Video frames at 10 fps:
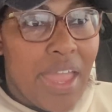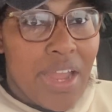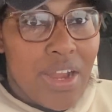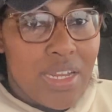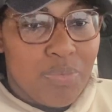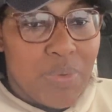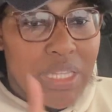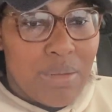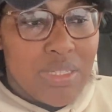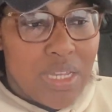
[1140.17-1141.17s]
heir, when
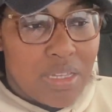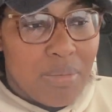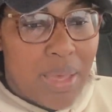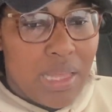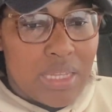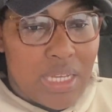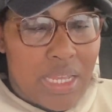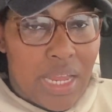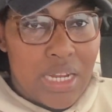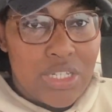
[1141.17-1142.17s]
they were talking about
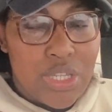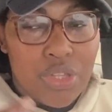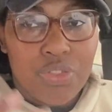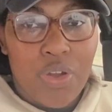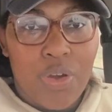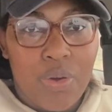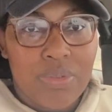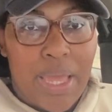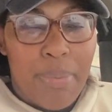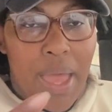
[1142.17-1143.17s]
the heir to the
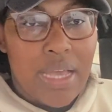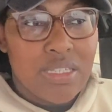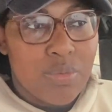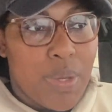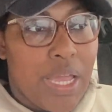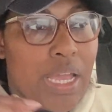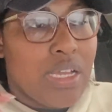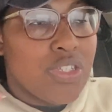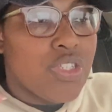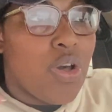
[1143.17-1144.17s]
throne that passed
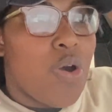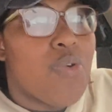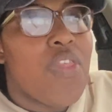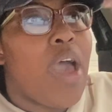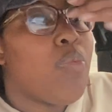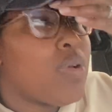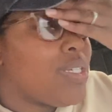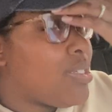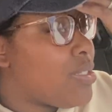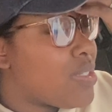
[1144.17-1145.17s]
away, so that
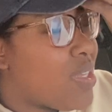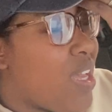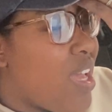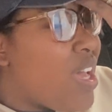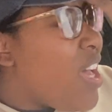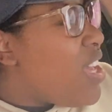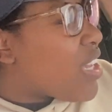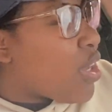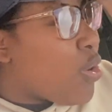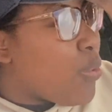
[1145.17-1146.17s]
was
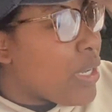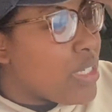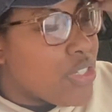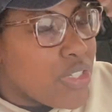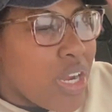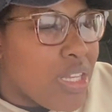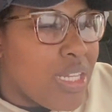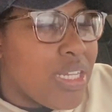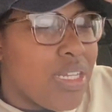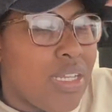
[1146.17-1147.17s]
Queen
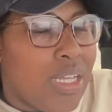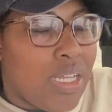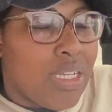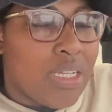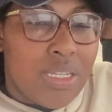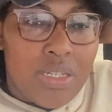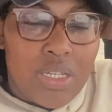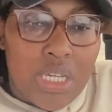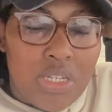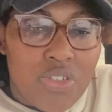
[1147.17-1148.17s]
Charlotte
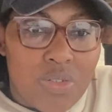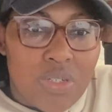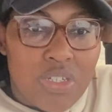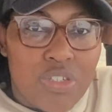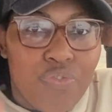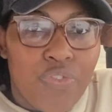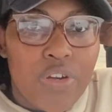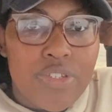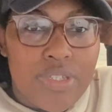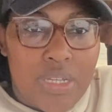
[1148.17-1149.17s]
and King George's
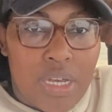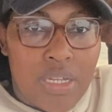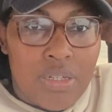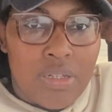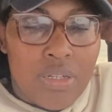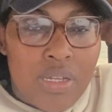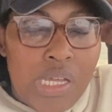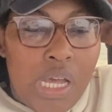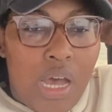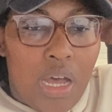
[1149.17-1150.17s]
first son,
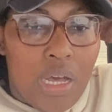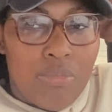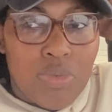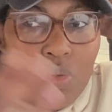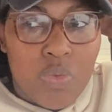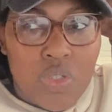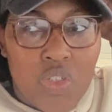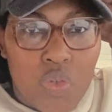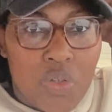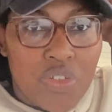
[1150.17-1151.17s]
who
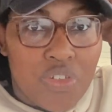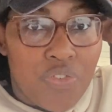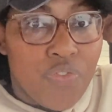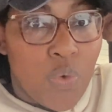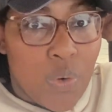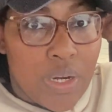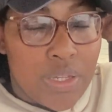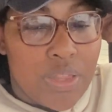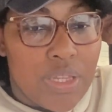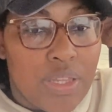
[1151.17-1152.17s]
was George the
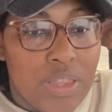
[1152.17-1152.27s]
Fourth.